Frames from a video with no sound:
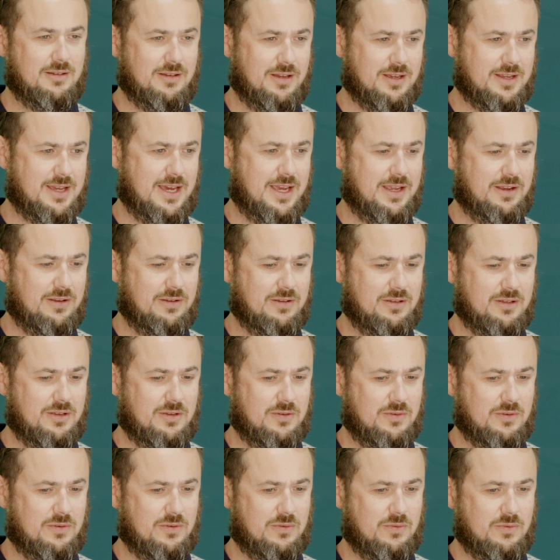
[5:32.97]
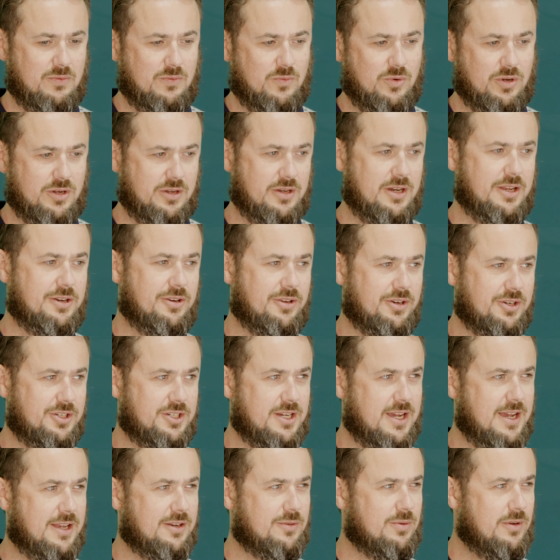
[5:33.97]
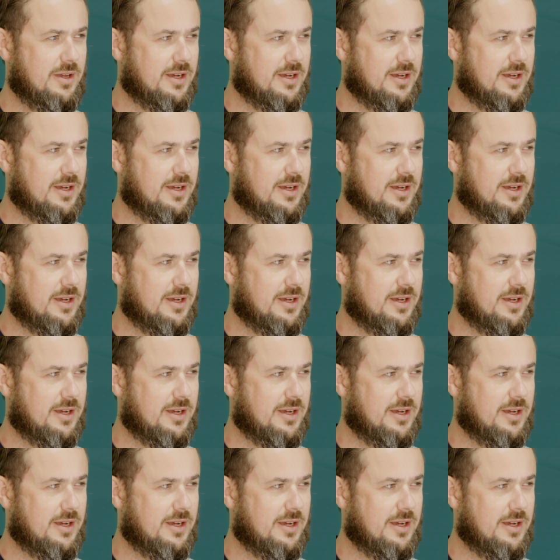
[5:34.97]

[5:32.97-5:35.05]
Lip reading: okay, what can I do to change?